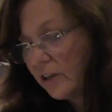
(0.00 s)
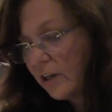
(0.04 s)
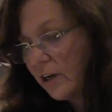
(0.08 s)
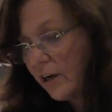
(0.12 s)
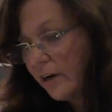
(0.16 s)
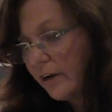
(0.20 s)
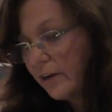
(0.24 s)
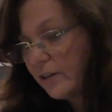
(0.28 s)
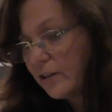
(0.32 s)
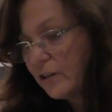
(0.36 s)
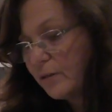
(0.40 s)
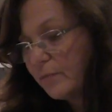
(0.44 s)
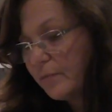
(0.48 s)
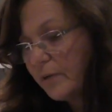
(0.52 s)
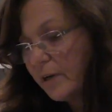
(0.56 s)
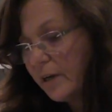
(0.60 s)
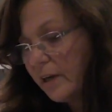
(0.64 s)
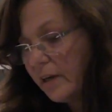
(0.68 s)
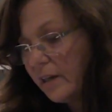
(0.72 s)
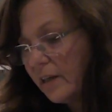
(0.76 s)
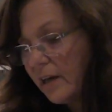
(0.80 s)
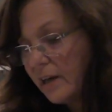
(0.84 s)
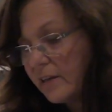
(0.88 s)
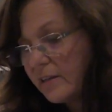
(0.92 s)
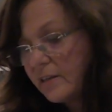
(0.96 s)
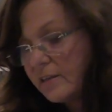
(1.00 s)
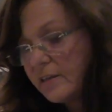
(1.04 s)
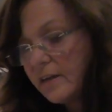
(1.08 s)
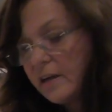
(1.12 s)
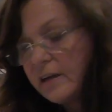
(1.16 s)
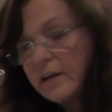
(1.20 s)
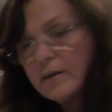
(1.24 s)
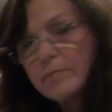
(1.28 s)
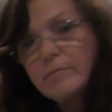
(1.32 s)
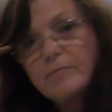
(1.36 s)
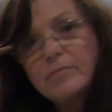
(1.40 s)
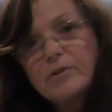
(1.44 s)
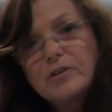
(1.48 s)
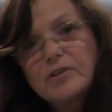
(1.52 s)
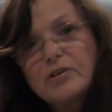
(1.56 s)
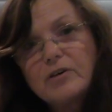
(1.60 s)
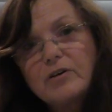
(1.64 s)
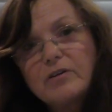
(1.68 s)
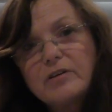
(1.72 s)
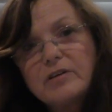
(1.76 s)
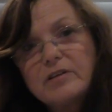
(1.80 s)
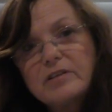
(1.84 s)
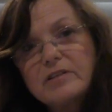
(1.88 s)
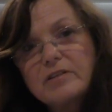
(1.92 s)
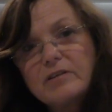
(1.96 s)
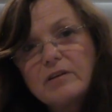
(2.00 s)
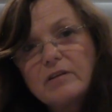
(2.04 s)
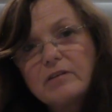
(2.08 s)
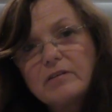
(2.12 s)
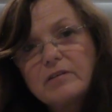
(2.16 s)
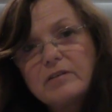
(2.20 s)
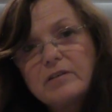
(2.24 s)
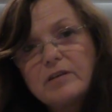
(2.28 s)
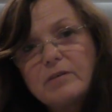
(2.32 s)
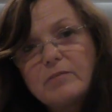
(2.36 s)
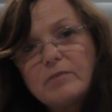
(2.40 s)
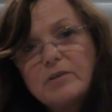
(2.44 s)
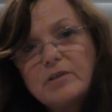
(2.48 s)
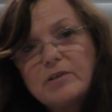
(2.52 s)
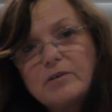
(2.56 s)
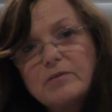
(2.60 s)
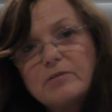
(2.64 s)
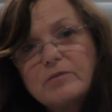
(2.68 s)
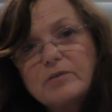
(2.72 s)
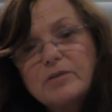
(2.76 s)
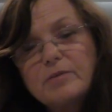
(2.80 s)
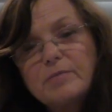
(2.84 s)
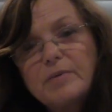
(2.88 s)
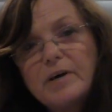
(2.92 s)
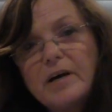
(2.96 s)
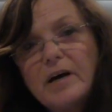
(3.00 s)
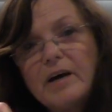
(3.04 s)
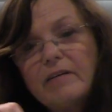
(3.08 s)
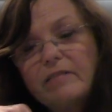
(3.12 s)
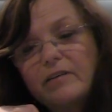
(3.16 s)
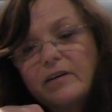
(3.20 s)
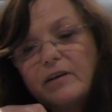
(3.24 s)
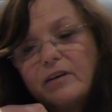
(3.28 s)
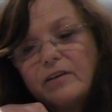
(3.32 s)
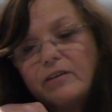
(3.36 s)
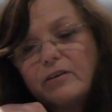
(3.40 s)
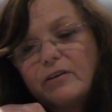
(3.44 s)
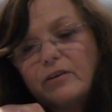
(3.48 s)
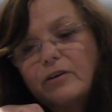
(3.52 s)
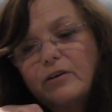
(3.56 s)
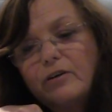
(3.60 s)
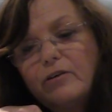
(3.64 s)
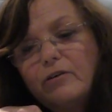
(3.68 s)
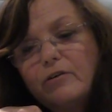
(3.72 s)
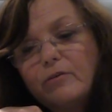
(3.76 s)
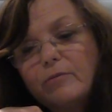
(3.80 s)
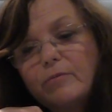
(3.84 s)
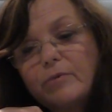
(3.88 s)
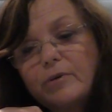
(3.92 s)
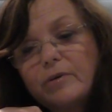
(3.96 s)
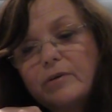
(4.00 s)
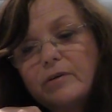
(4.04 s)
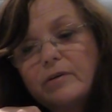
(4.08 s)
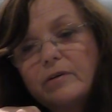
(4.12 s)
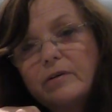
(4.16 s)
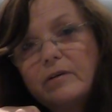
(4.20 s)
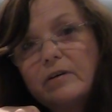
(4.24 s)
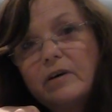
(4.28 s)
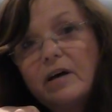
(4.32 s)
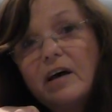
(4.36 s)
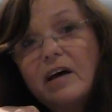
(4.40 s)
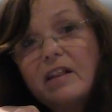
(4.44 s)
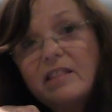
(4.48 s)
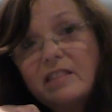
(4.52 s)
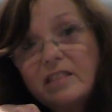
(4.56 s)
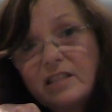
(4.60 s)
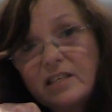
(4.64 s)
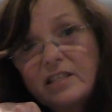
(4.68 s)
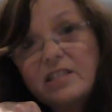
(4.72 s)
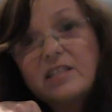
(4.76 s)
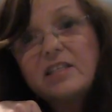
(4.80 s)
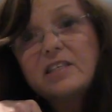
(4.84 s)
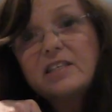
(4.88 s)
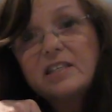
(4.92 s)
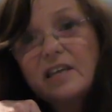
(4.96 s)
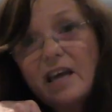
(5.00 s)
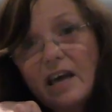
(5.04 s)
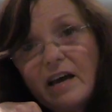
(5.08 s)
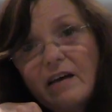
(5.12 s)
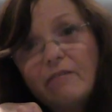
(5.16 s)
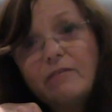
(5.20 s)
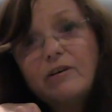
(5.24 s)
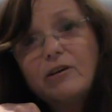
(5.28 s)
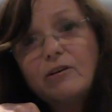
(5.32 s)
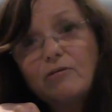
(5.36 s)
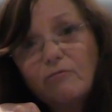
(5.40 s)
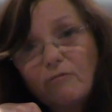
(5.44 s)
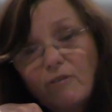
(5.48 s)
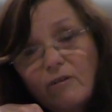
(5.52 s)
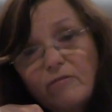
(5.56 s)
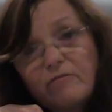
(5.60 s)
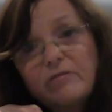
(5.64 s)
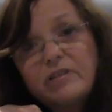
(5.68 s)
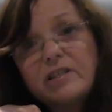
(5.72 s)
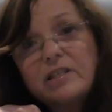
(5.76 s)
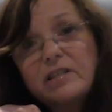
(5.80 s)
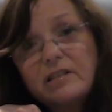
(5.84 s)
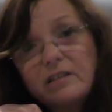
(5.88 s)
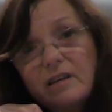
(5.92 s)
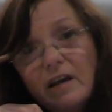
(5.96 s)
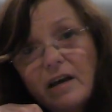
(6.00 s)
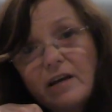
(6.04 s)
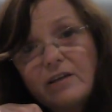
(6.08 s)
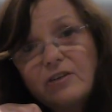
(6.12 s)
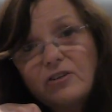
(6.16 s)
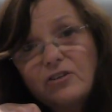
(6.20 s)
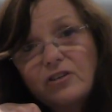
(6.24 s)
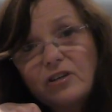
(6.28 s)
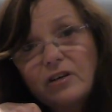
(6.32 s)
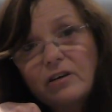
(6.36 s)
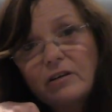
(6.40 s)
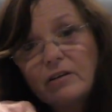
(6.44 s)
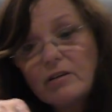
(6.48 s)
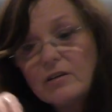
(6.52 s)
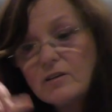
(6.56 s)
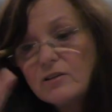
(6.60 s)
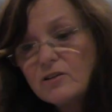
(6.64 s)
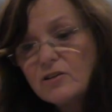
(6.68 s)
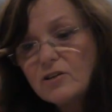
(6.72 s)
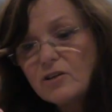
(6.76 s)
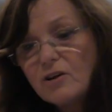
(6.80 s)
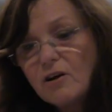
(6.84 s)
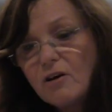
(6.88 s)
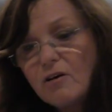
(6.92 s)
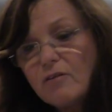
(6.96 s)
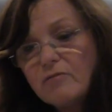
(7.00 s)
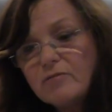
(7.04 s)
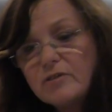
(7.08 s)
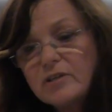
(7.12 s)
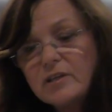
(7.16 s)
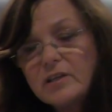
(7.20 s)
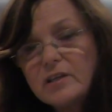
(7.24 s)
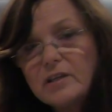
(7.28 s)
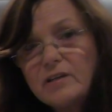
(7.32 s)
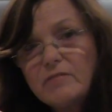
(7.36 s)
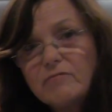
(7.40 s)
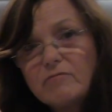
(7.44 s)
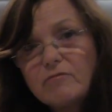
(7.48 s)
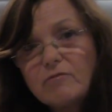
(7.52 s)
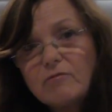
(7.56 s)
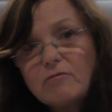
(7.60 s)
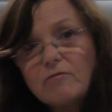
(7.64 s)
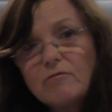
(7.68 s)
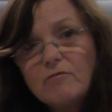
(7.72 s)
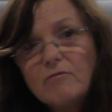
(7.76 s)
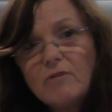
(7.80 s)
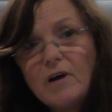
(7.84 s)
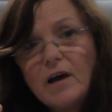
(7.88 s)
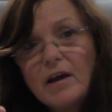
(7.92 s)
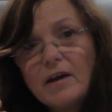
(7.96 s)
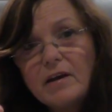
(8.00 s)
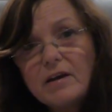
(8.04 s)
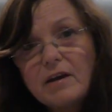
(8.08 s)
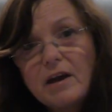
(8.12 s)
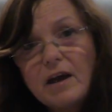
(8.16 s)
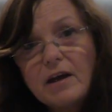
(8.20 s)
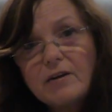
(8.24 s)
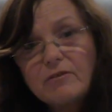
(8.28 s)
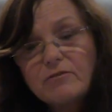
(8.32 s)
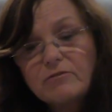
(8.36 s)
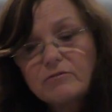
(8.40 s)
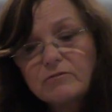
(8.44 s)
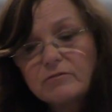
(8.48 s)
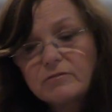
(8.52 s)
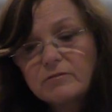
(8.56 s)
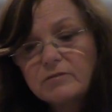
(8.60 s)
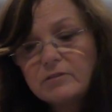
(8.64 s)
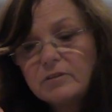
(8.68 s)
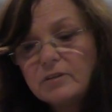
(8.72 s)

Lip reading: going to be that second Platonic solid that we talked about, the cube. And this is how it grows in nature, totally raw and natural.